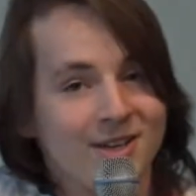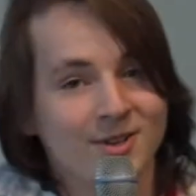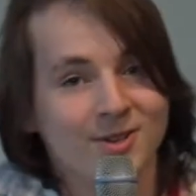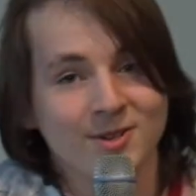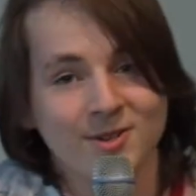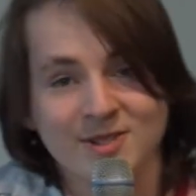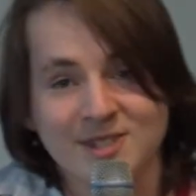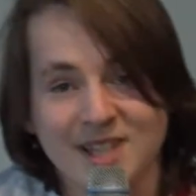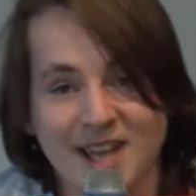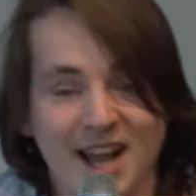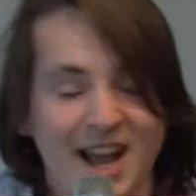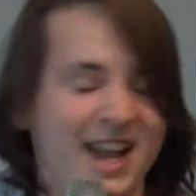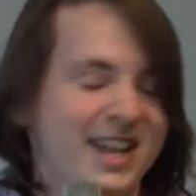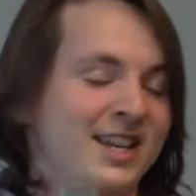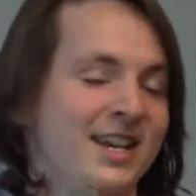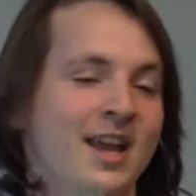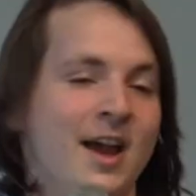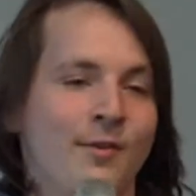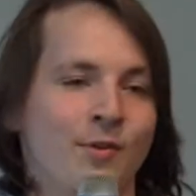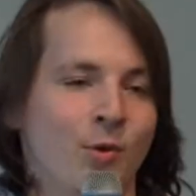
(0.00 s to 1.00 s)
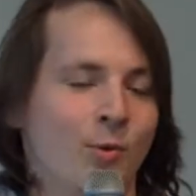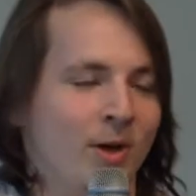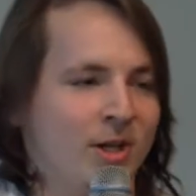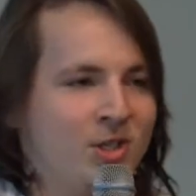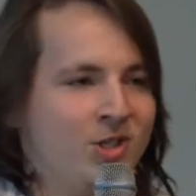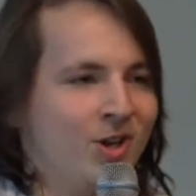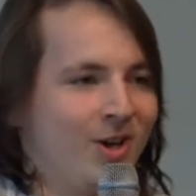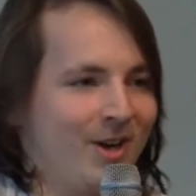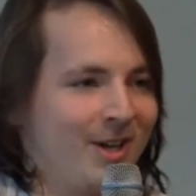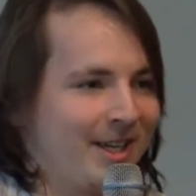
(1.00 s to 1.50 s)
news, I never
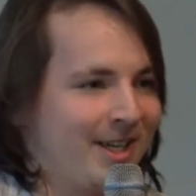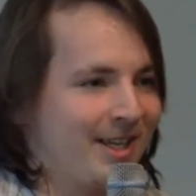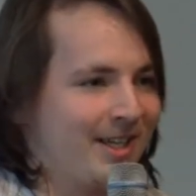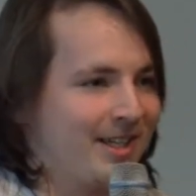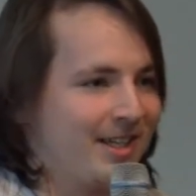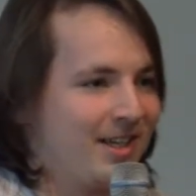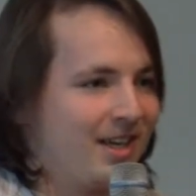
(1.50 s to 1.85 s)
went jogging. The